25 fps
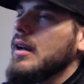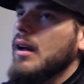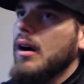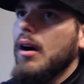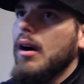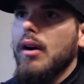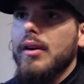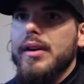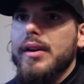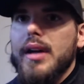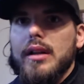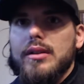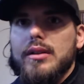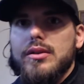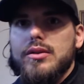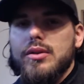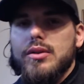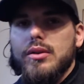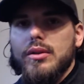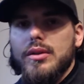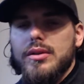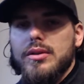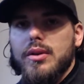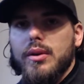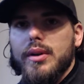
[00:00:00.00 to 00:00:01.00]
Oh yeah,
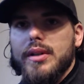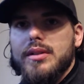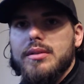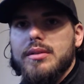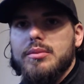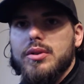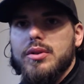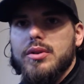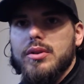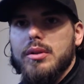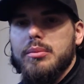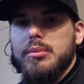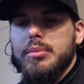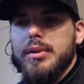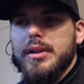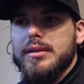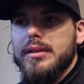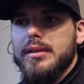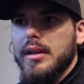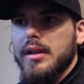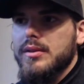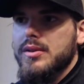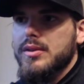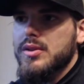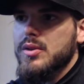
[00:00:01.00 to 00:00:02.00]
let's go get some chalupas,
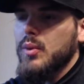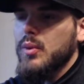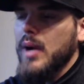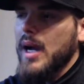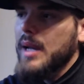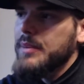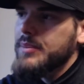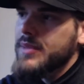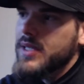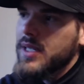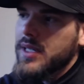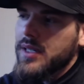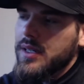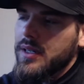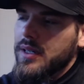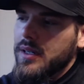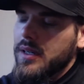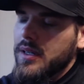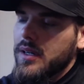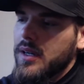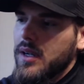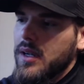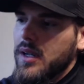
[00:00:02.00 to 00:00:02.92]
swipe Tinder.